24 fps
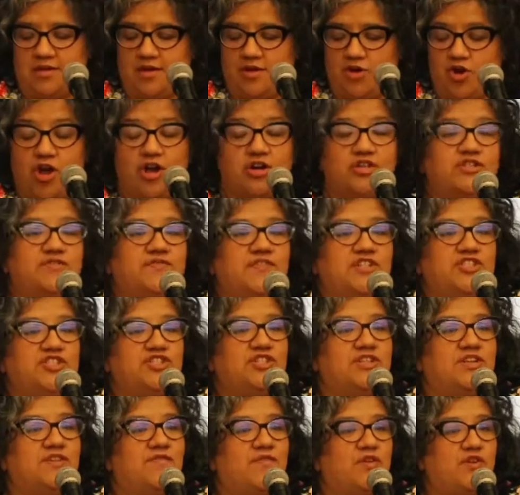
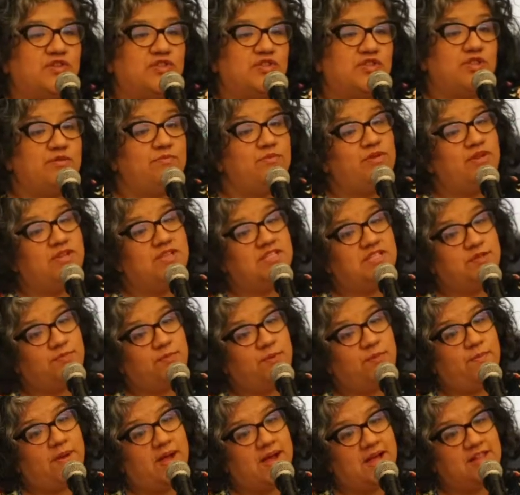contravention of also the
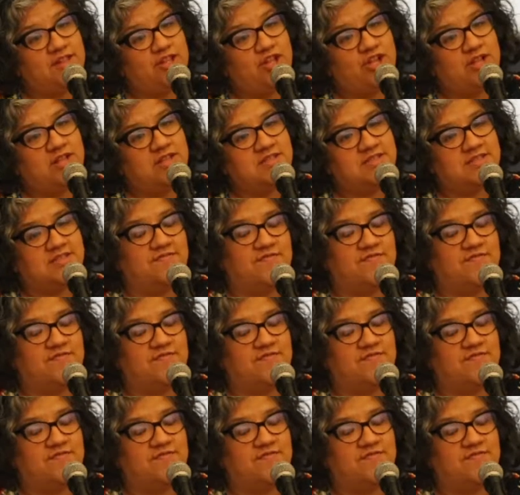municipal bylaws,